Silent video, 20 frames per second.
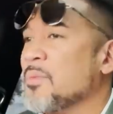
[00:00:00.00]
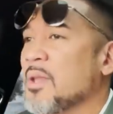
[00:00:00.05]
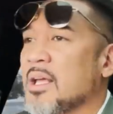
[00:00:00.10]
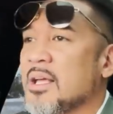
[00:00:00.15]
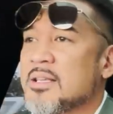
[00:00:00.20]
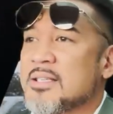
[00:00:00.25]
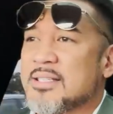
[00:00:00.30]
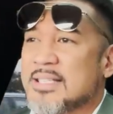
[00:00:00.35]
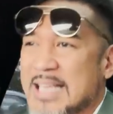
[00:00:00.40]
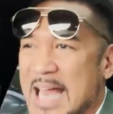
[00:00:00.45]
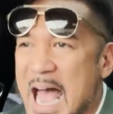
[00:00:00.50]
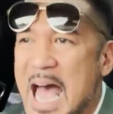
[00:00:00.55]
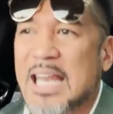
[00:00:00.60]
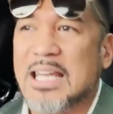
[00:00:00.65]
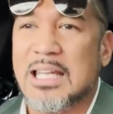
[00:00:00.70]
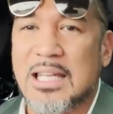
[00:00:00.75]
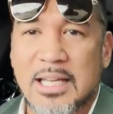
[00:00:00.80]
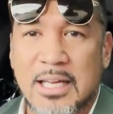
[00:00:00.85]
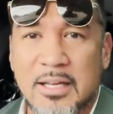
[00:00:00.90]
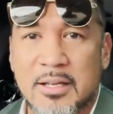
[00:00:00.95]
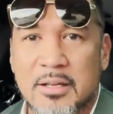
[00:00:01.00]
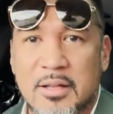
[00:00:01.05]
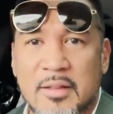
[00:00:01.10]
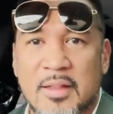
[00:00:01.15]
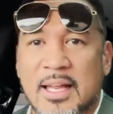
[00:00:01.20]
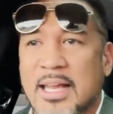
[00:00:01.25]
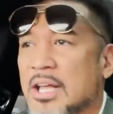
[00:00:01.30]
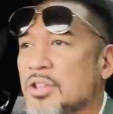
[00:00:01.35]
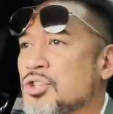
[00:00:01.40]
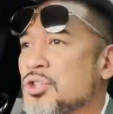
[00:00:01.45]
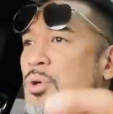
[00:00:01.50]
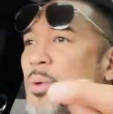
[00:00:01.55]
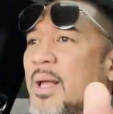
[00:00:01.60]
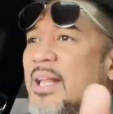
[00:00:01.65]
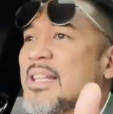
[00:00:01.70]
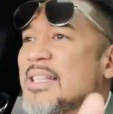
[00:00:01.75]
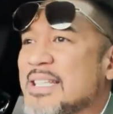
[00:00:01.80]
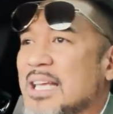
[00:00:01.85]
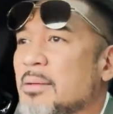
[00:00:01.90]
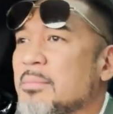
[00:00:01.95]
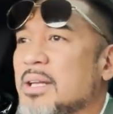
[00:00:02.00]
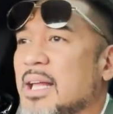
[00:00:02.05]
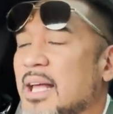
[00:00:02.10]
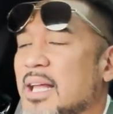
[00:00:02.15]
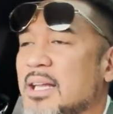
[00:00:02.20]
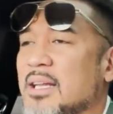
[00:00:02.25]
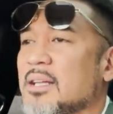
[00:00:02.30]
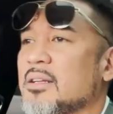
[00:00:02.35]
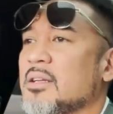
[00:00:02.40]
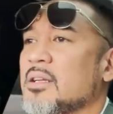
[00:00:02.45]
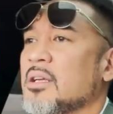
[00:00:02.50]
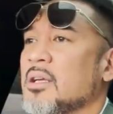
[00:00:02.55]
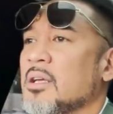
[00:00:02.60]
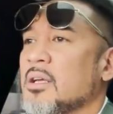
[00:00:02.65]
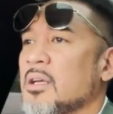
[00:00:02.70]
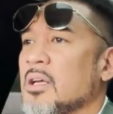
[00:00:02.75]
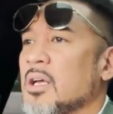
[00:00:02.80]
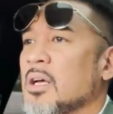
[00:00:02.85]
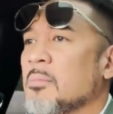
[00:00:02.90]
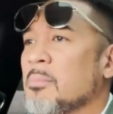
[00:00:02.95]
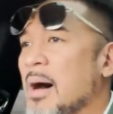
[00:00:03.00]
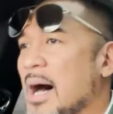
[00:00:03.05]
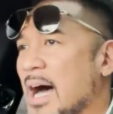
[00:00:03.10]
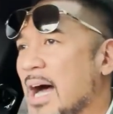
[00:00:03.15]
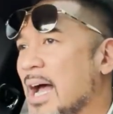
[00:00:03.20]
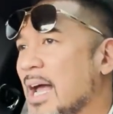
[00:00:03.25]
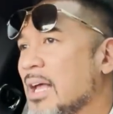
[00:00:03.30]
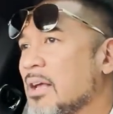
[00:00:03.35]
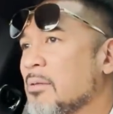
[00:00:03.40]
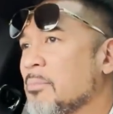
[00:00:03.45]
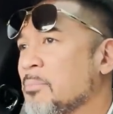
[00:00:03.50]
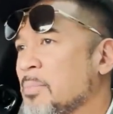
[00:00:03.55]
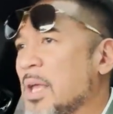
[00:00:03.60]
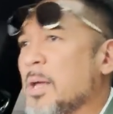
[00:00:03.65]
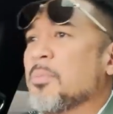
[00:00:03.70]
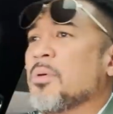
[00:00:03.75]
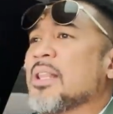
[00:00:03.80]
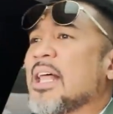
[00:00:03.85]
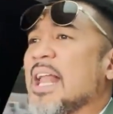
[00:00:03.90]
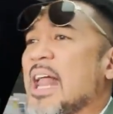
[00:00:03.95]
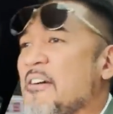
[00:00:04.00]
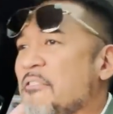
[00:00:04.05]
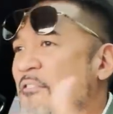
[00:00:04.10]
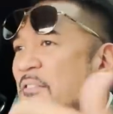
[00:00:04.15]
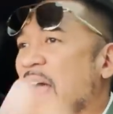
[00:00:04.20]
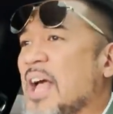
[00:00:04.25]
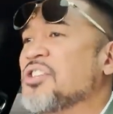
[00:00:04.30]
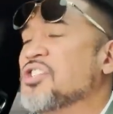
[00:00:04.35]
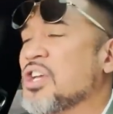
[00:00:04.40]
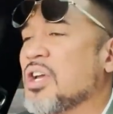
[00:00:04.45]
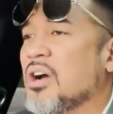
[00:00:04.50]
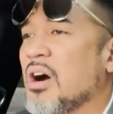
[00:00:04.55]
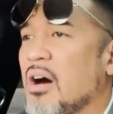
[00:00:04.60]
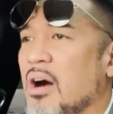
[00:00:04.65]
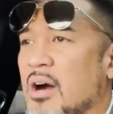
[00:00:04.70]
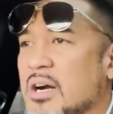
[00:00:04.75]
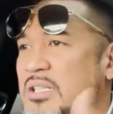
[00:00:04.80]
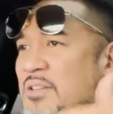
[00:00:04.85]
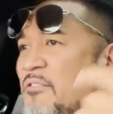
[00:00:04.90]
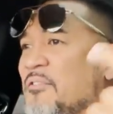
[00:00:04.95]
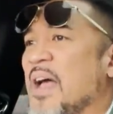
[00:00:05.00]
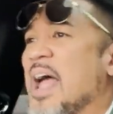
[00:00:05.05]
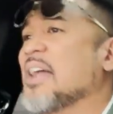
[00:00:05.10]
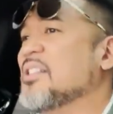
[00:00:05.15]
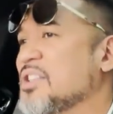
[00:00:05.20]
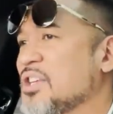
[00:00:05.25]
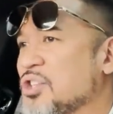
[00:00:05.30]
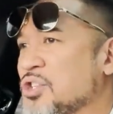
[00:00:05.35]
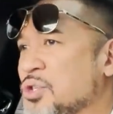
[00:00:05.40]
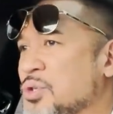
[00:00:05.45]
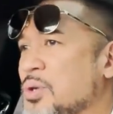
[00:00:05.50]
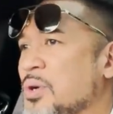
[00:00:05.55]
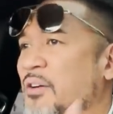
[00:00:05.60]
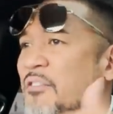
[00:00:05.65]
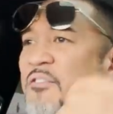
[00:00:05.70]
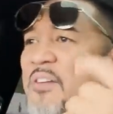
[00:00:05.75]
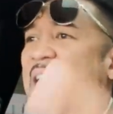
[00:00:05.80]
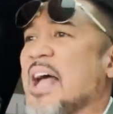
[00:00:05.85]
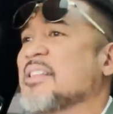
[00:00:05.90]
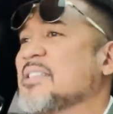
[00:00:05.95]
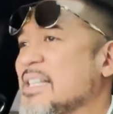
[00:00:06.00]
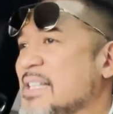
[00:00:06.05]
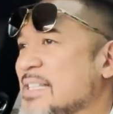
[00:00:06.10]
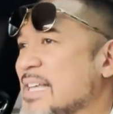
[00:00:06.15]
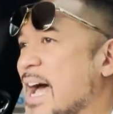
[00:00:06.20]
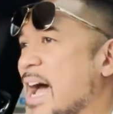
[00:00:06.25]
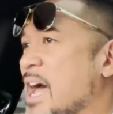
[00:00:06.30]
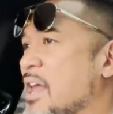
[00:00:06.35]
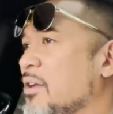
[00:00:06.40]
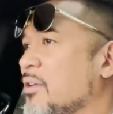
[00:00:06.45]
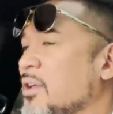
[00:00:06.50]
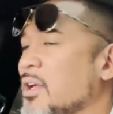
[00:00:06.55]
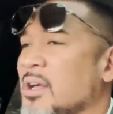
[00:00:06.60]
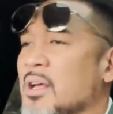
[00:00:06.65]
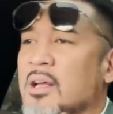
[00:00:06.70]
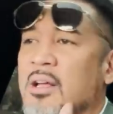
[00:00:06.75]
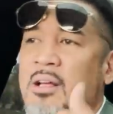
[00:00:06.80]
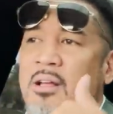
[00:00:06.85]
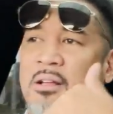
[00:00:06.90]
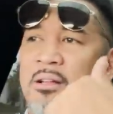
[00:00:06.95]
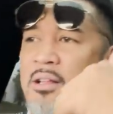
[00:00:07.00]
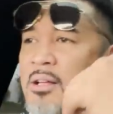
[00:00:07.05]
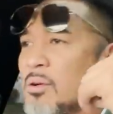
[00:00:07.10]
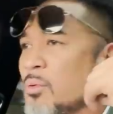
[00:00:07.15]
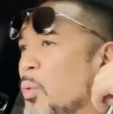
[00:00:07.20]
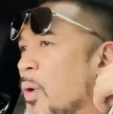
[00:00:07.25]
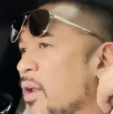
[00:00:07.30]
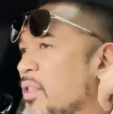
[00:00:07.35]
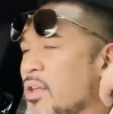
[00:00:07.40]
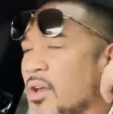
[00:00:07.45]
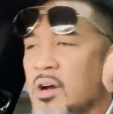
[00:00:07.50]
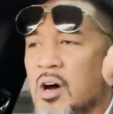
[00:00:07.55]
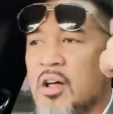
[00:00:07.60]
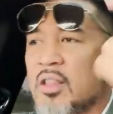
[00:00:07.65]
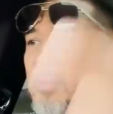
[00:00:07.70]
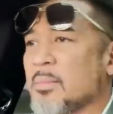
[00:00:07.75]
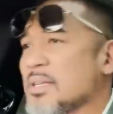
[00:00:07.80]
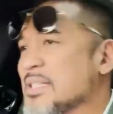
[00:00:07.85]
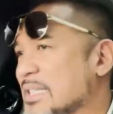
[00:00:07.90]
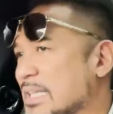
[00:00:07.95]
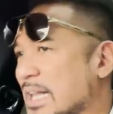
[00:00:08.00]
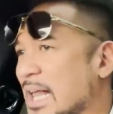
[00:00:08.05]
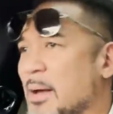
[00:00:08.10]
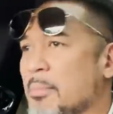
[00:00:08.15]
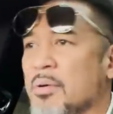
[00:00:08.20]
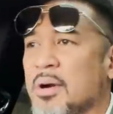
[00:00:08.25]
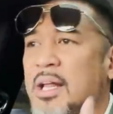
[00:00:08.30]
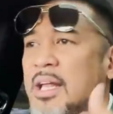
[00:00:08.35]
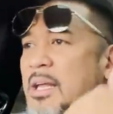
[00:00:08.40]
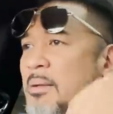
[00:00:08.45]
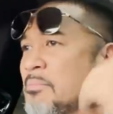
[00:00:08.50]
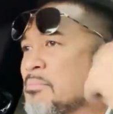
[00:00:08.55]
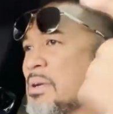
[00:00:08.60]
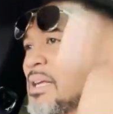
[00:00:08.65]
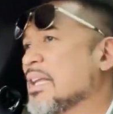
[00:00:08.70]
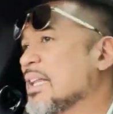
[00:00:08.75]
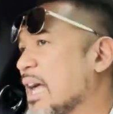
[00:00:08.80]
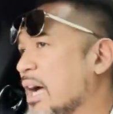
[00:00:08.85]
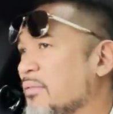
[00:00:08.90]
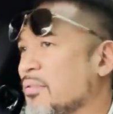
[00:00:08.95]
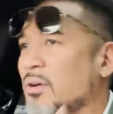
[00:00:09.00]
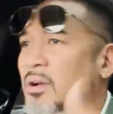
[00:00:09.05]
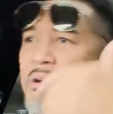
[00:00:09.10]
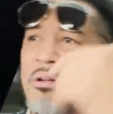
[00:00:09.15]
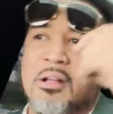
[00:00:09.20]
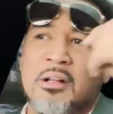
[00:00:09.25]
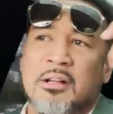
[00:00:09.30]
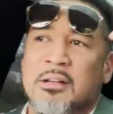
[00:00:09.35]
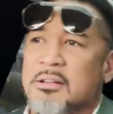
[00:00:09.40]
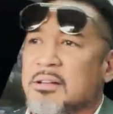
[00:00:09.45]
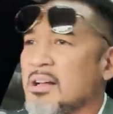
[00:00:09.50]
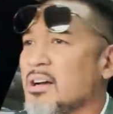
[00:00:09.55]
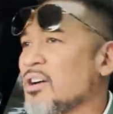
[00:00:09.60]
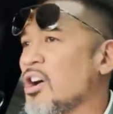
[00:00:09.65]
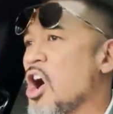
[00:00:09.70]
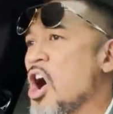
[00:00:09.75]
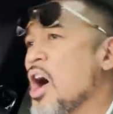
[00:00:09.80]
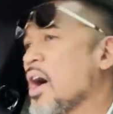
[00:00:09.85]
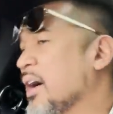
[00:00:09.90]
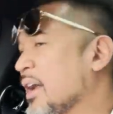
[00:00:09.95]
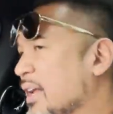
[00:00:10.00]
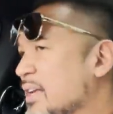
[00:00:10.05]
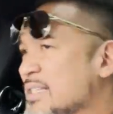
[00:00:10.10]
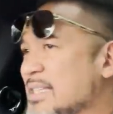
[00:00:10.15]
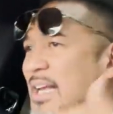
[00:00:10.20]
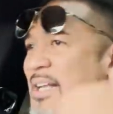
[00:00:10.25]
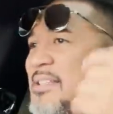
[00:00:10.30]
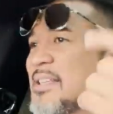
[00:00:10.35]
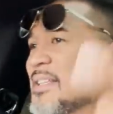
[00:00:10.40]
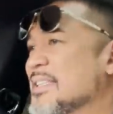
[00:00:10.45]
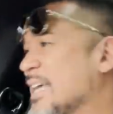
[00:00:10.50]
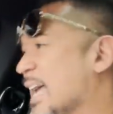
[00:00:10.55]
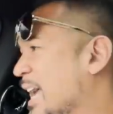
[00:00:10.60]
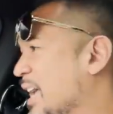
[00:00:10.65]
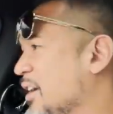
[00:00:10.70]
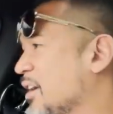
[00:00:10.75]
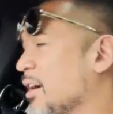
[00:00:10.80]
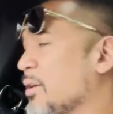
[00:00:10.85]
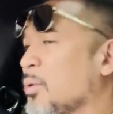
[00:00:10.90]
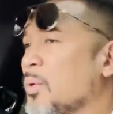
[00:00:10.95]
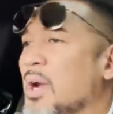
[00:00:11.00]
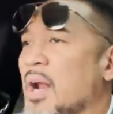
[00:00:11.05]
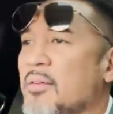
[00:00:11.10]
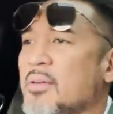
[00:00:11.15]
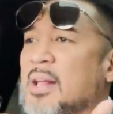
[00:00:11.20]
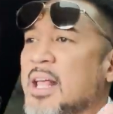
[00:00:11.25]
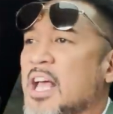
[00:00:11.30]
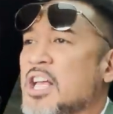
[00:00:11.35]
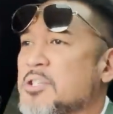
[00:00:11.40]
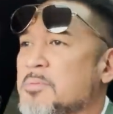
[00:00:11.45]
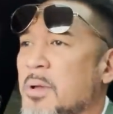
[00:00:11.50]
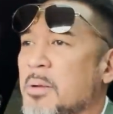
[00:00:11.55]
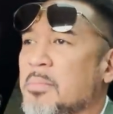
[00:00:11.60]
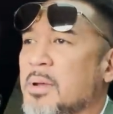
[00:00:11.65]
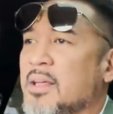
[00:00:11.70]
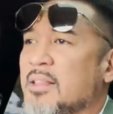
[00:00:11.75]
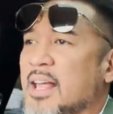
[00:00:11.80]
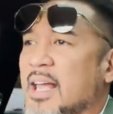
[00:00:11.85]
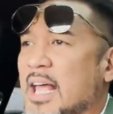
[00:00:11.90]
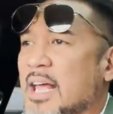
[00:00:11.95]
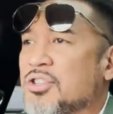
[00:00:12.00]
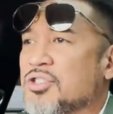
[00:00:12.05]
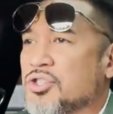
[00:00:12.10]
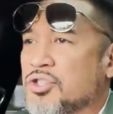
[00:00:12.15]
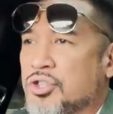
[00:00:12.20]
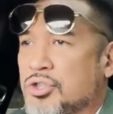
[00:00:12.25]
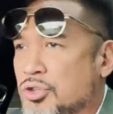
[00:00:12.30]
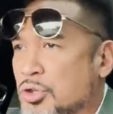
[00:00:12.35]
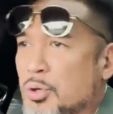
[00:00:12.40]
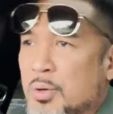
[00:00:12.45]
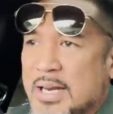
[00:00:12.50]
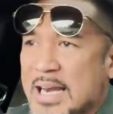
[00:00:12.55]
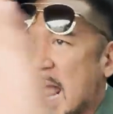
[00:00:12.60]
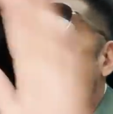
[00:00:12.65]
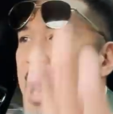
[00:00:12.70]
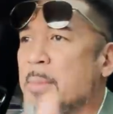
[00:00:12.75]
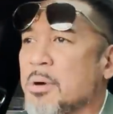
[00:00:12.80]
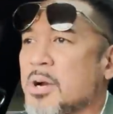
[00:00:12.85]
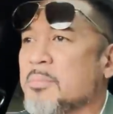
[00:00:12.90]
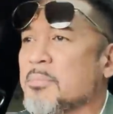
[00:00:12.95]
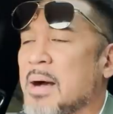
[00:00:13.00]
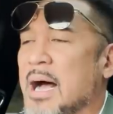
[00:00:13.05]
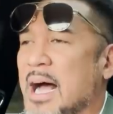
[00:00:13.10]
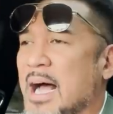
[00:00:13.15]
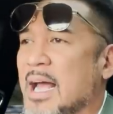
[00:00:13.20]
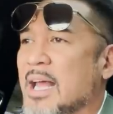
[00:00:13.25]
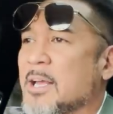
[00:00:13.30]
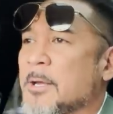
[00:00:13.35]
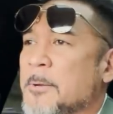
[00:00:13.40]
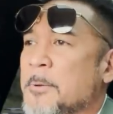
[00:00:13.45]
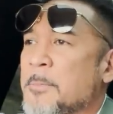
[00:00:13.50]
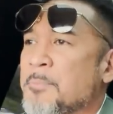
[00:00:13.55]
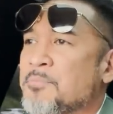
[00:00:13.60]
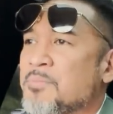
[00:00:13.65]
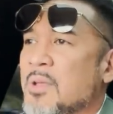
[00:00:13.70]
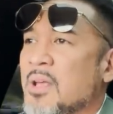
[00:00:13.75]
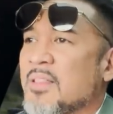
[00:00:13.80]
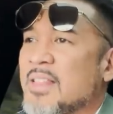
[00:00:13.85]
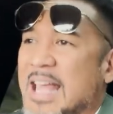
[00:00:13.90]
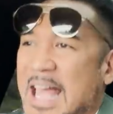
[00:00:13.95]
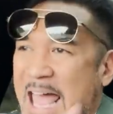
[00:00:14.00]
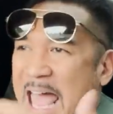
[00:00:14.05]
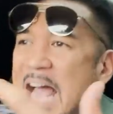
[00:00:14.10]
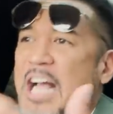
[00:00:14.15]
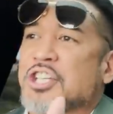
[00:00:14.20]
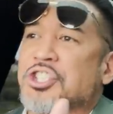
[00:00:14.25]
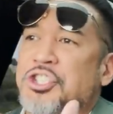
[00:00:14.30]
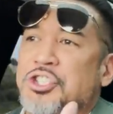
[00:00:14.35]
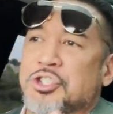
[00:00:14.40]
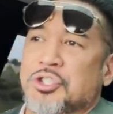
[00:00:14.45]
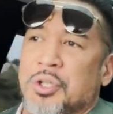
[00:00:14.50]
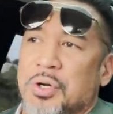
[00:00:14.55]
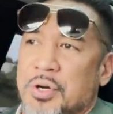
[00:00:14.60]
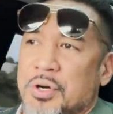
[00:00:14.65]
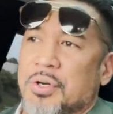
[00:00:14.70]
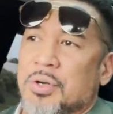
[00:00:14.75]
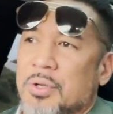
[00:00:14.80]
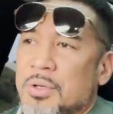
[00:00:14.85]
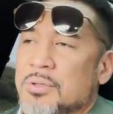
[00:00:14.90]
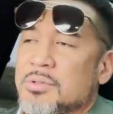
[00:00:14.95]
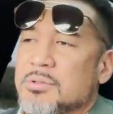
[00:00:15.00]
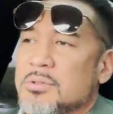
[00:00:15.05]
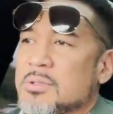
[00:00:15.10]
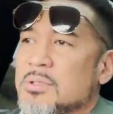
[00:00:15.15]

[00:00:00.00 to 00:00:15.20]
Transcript: is sadly, they get too intimidated by people that have fancy cars, a fancy suit, a fancy title, what do they call them, a celebrity, B-level, artist, entertainer, whatever the case may be. They get too enamored by the external,